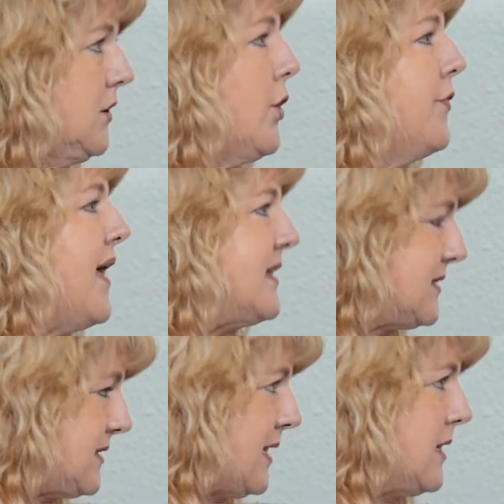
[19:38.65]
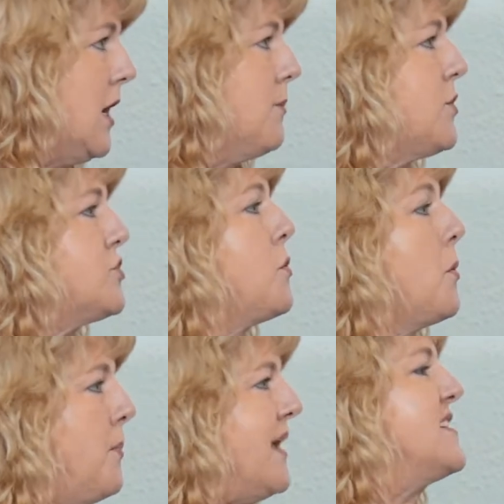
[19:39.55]
on that side, because we were
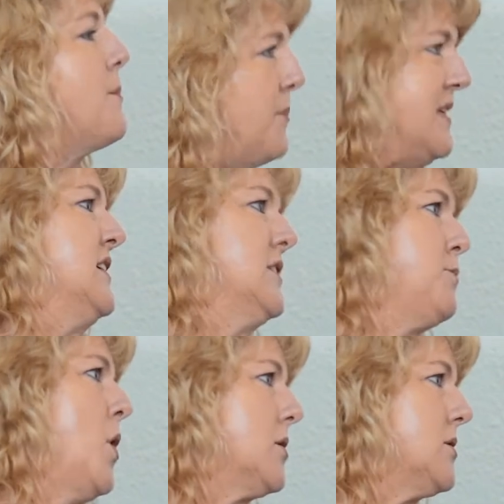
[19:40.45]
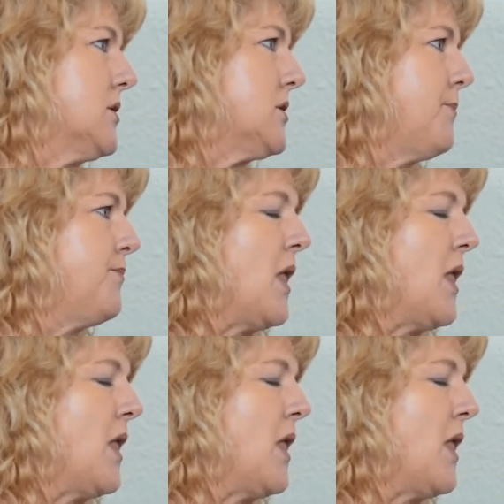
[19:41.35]
better business partners.